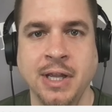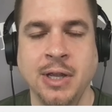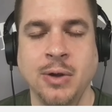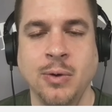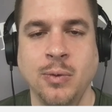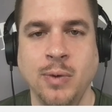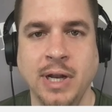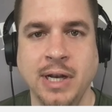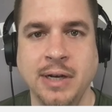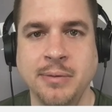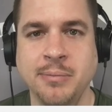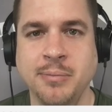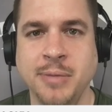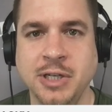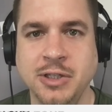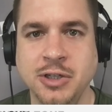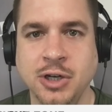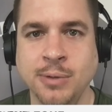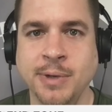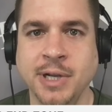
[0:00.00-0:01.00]
when
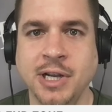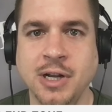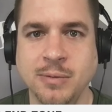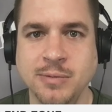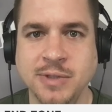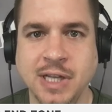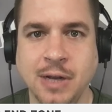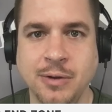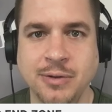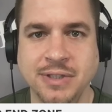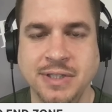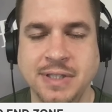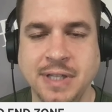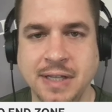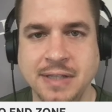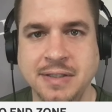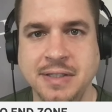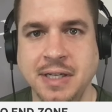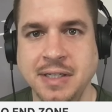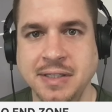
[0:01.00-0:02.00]
McDermott comes out and
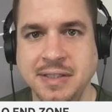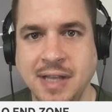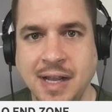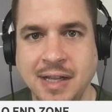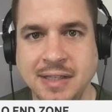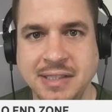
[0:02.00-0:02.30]
says that he's on